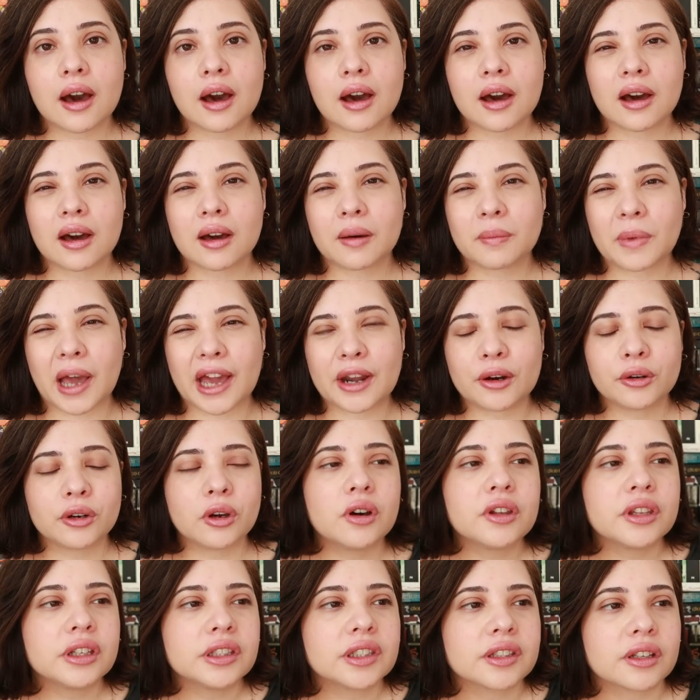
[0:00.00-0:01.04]
um, I don't
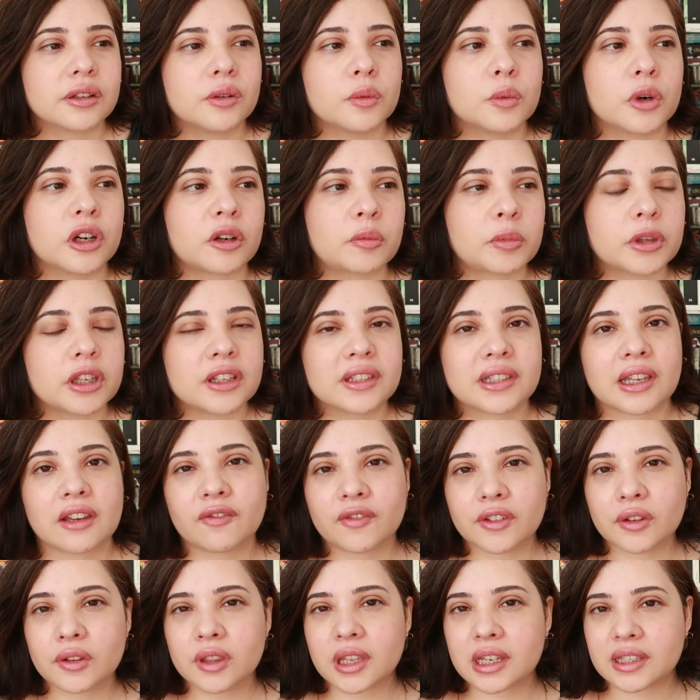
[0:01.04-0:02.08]
know how that's gonna work because I
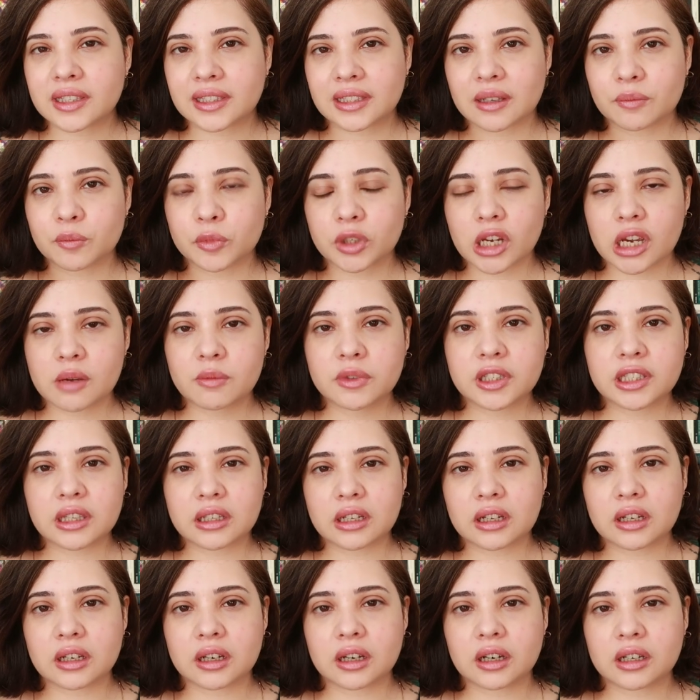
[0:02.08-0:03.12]
feel that sometimes
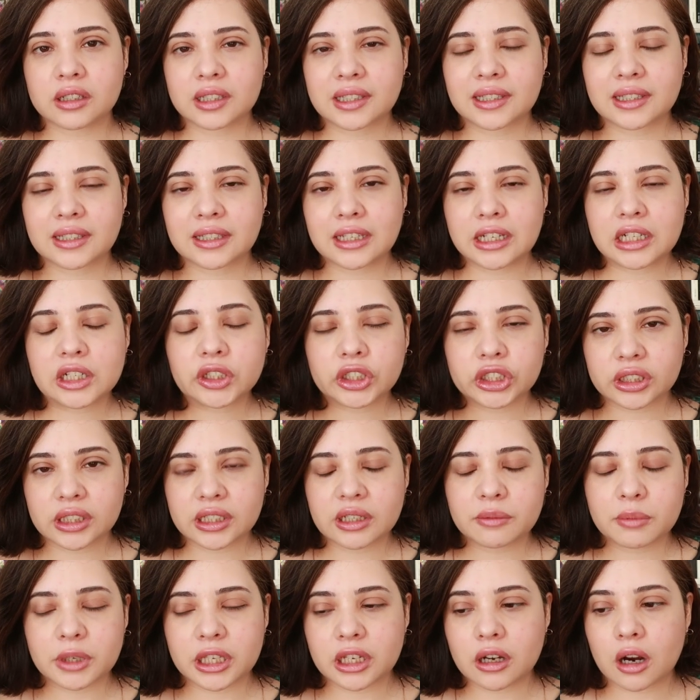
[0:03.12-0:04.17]
the secret
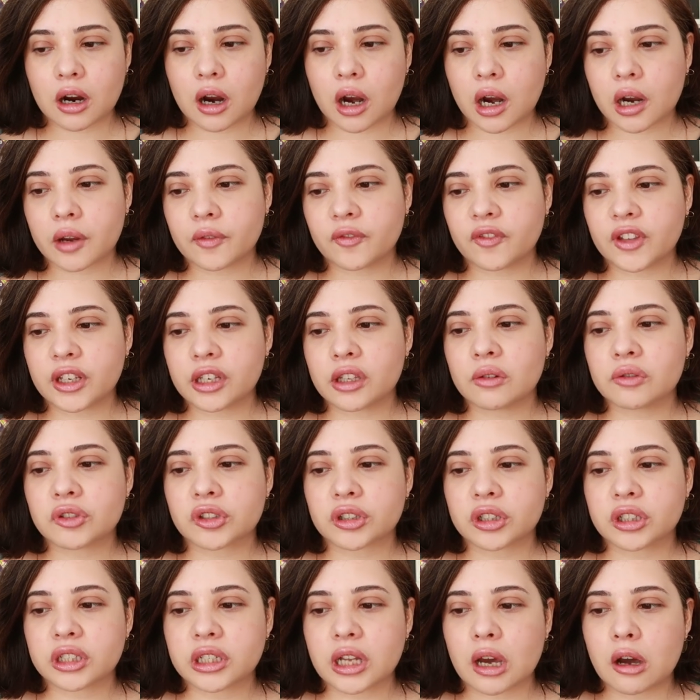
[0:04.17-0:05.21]
TBR
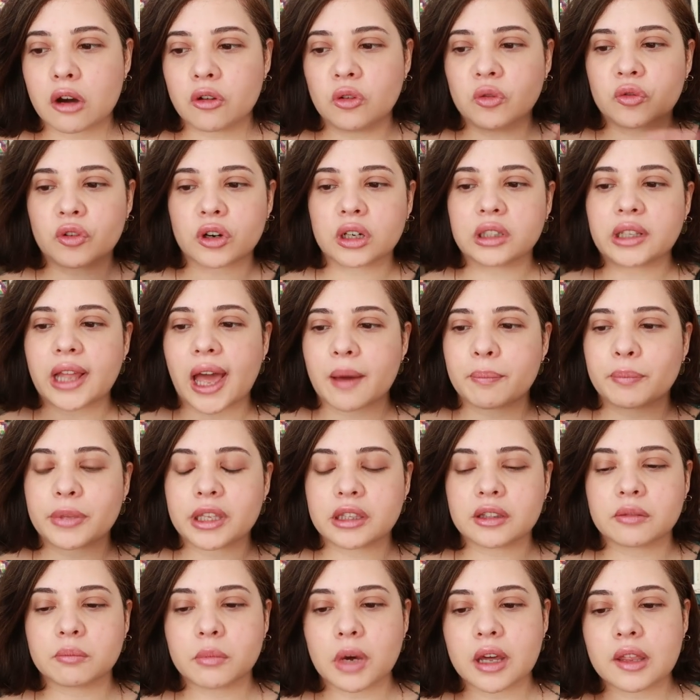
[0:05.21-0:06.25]
videos are gonna
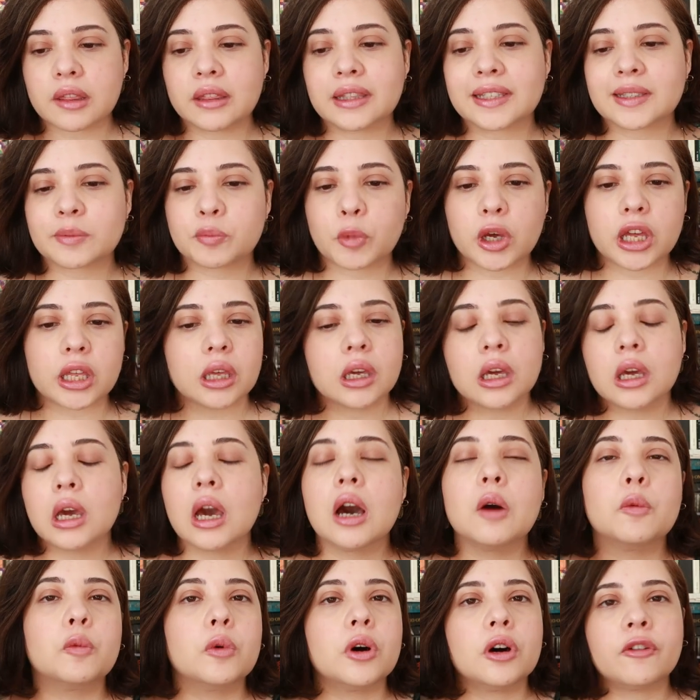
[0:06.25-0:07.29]
overlap in months, but
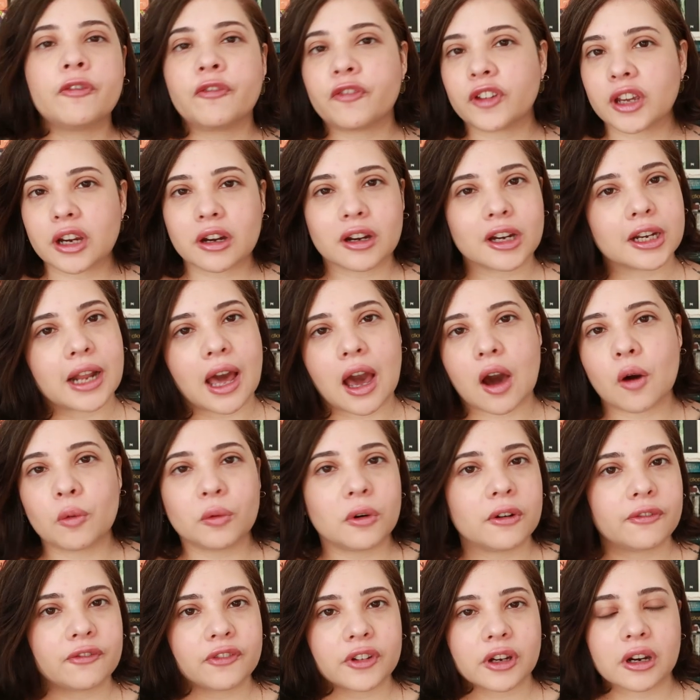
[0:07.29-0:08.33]
we'll figure it out.
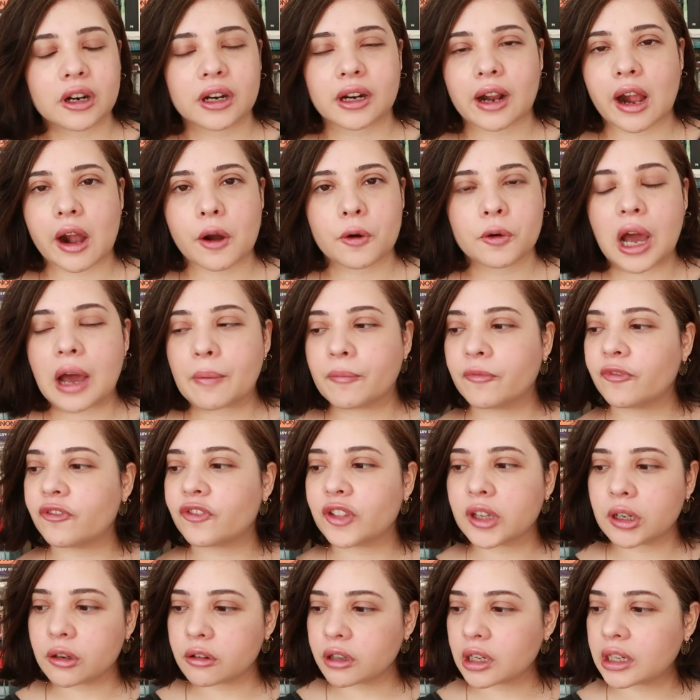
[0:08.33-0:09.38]
We'll figure it out. I'm
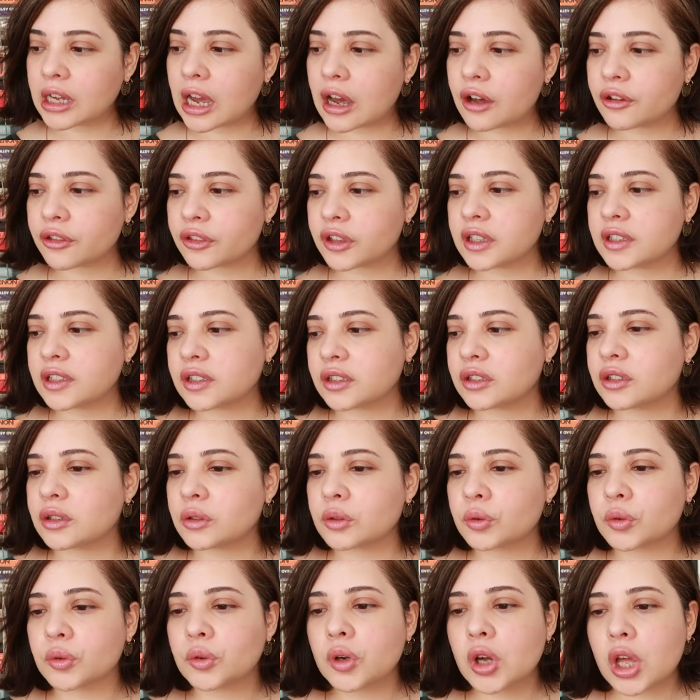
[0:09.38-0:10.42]
figuring out things to
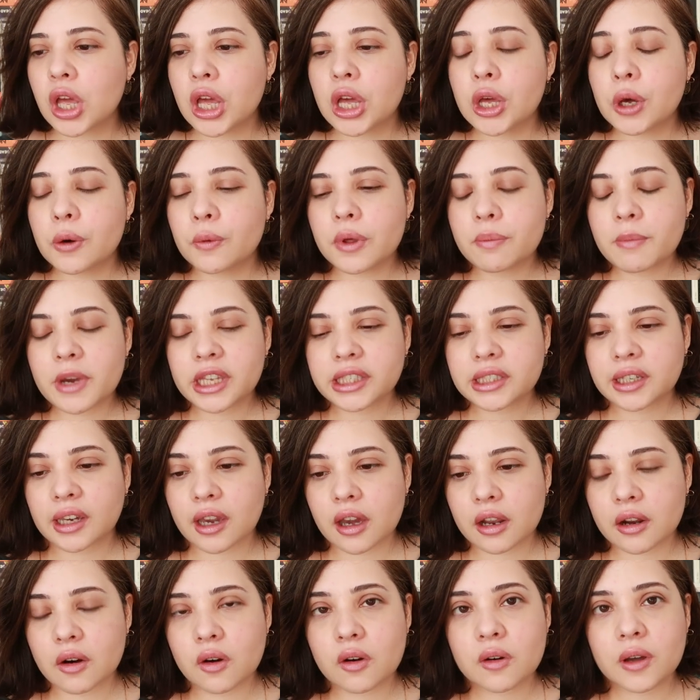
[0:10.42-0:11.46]
do with my
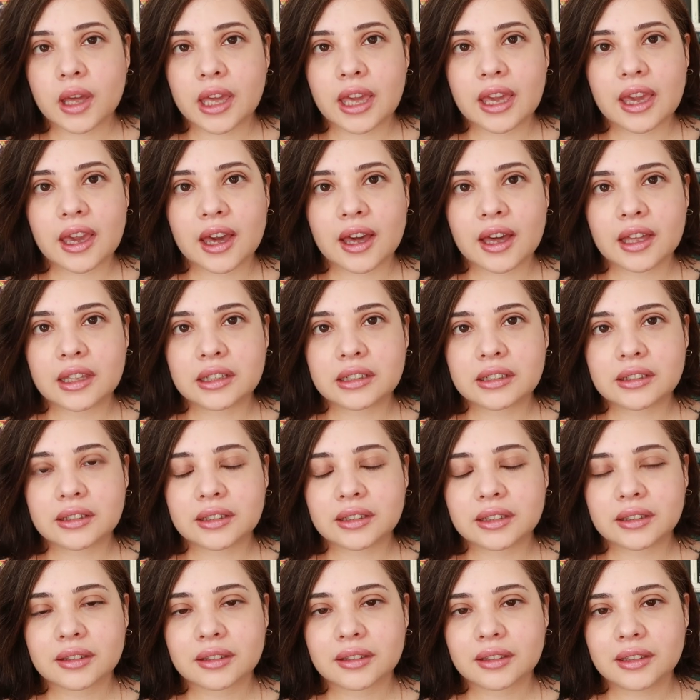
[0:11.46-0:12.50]
channel
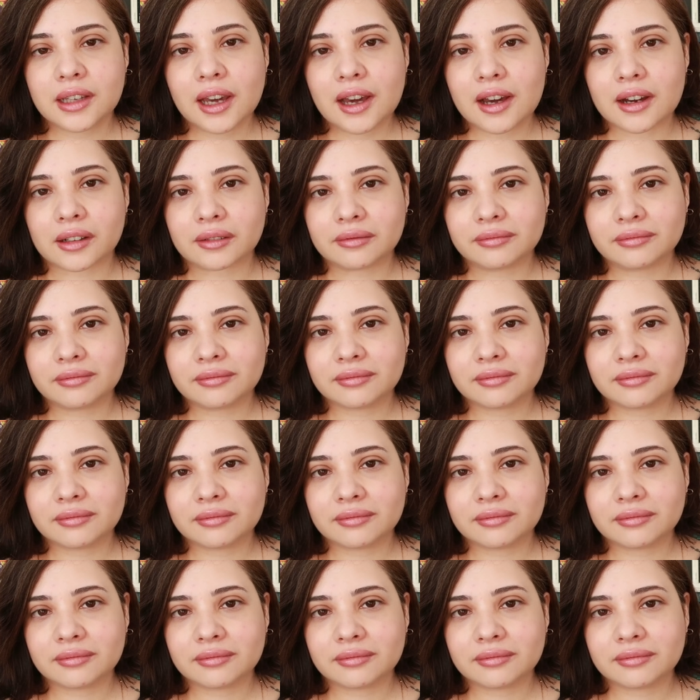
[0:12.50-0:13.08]
and yeah,